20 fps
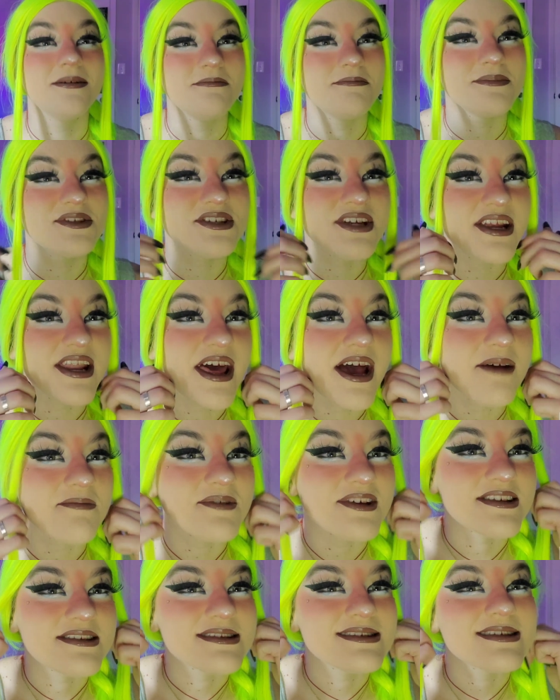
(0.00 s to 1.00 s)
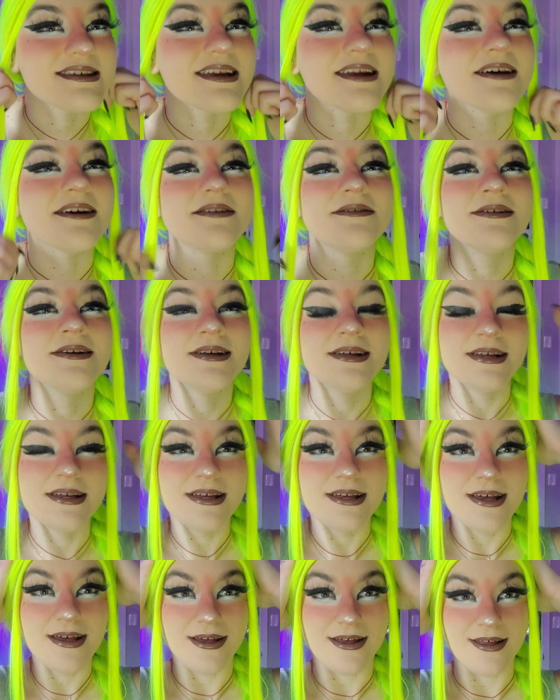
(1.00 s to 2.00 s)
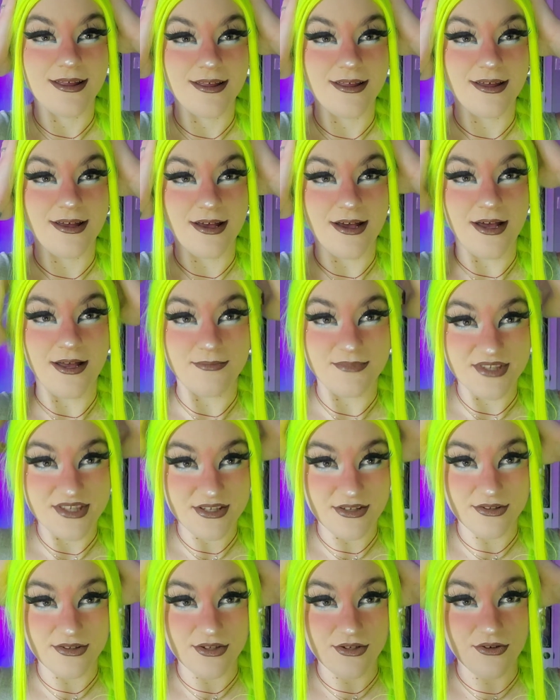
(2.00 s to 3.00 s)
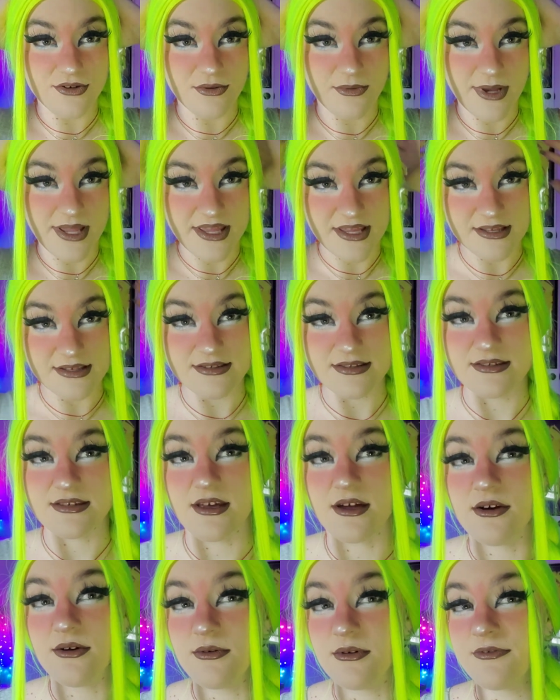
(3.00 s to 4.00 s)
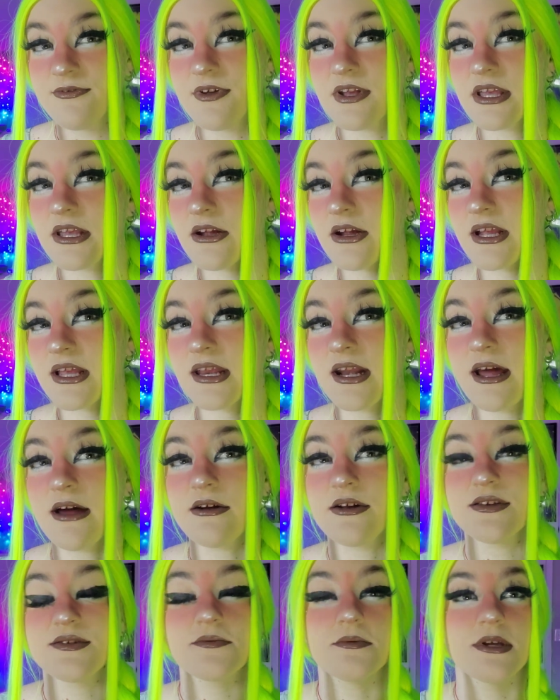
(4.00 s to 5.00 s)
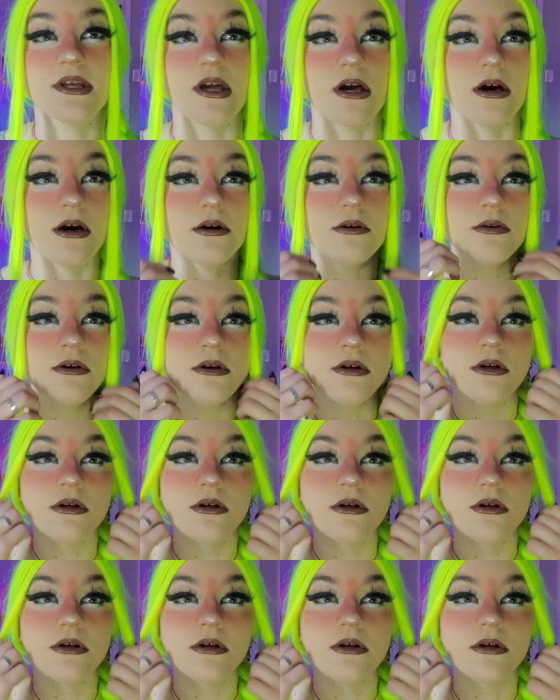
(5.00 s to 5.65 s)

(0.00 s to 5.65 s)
Shit happens, you know. I'm still new to wigs, so we're figuring it out as we go.